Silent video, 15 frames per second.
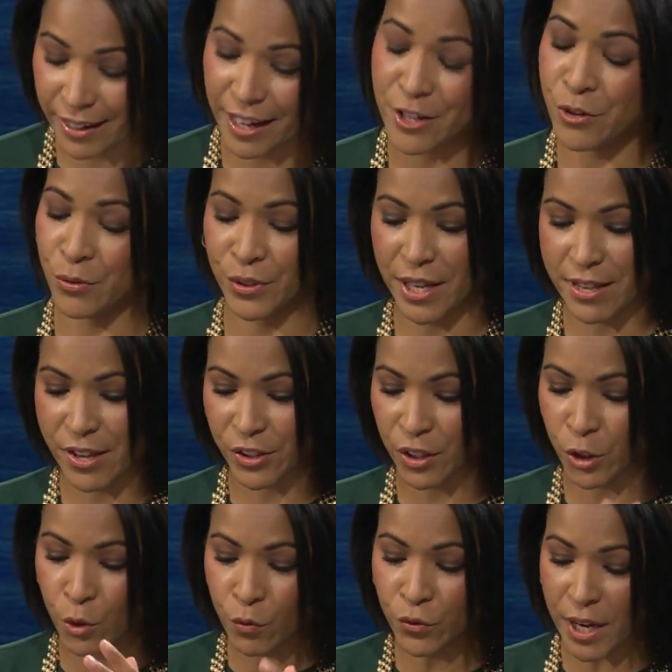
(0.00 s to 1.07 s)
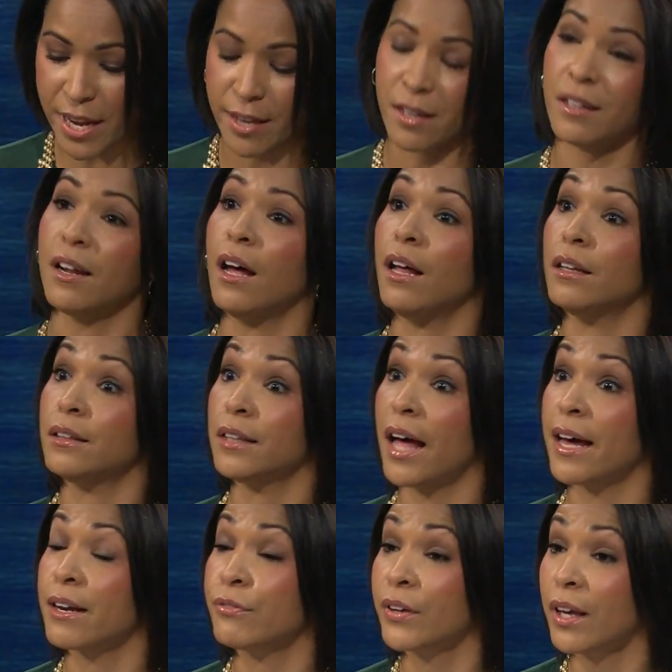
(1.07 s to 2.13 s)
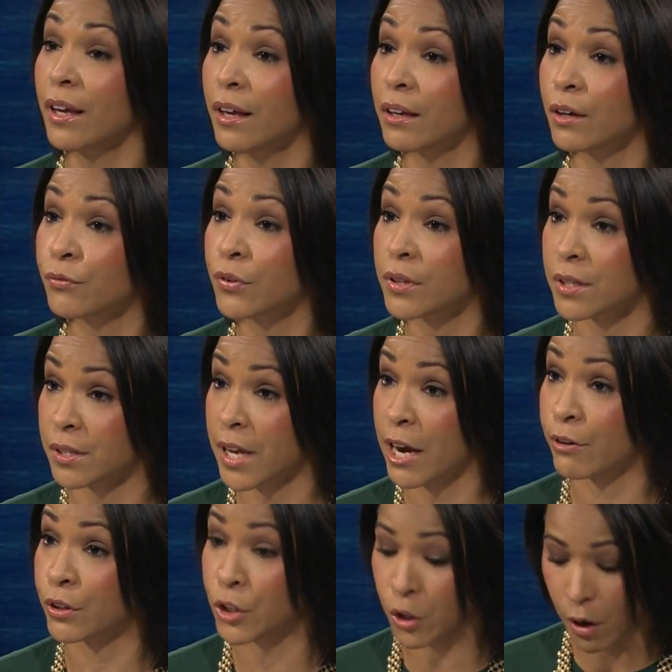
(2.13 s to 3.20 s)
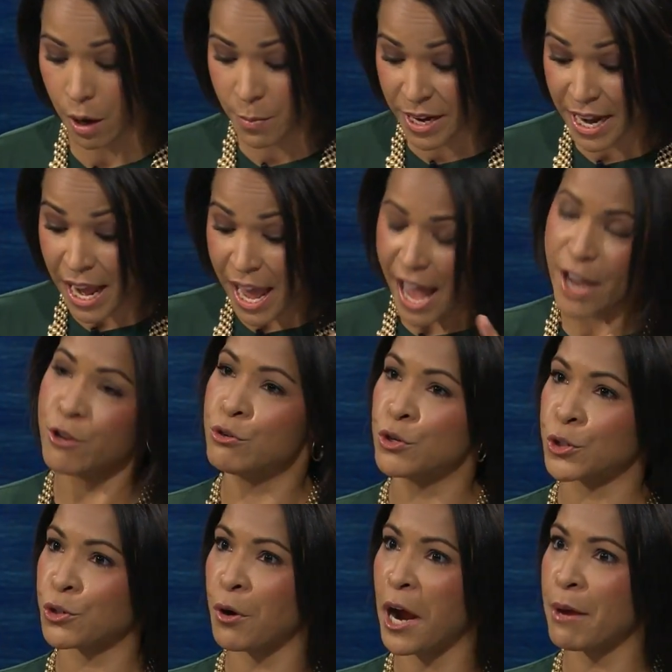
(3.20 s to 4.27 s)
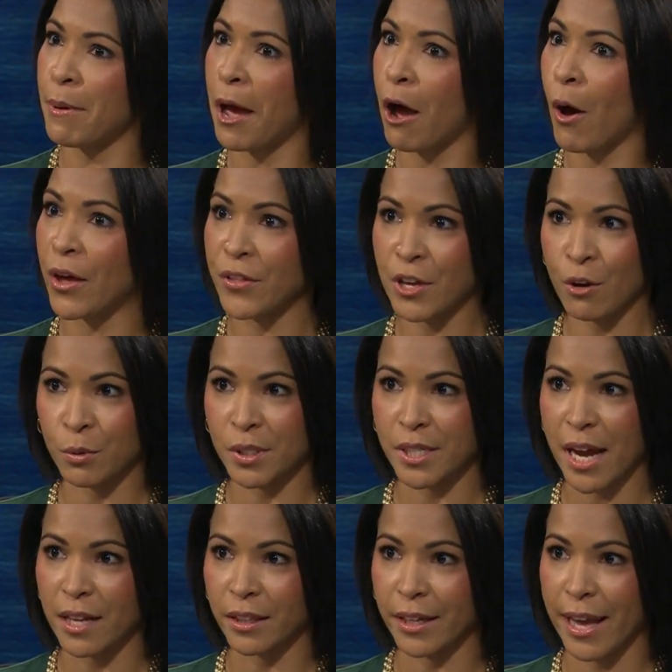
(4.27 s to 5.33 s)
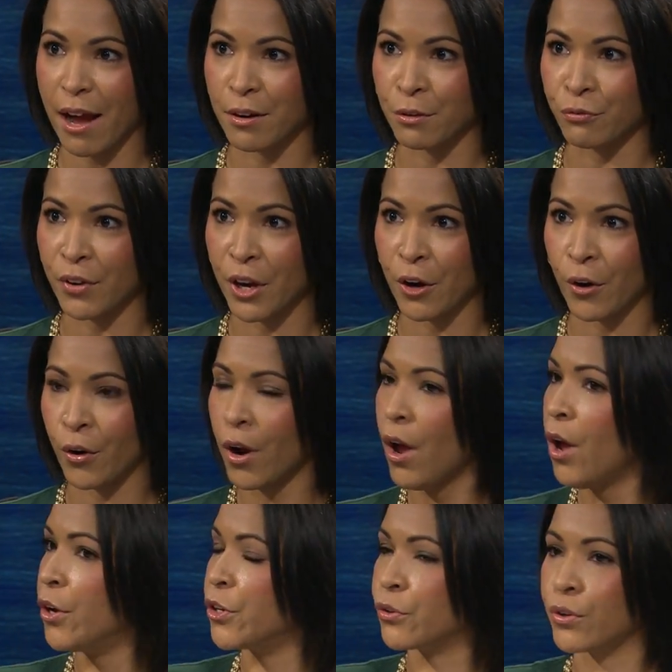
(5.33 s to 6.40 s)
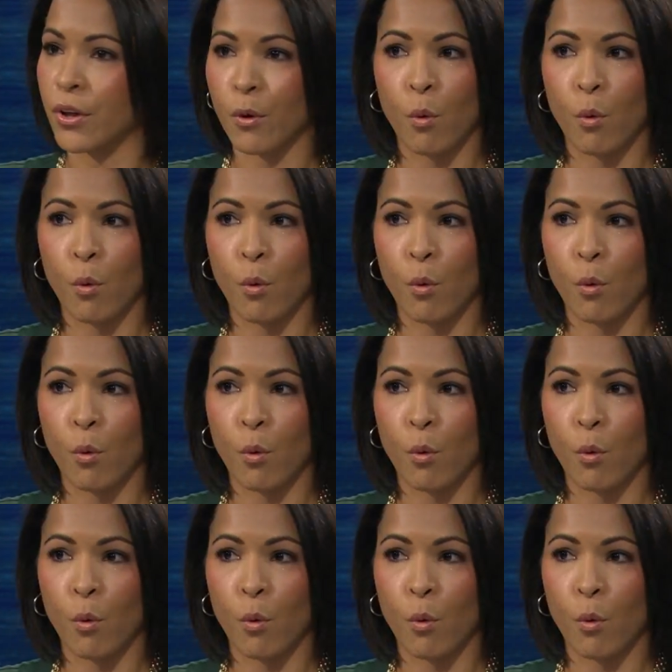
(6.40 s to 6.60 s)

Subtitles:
and you say this, you've taken a lot of heat for this character. I mean, and you describe how, I think it was the LA County Fair, a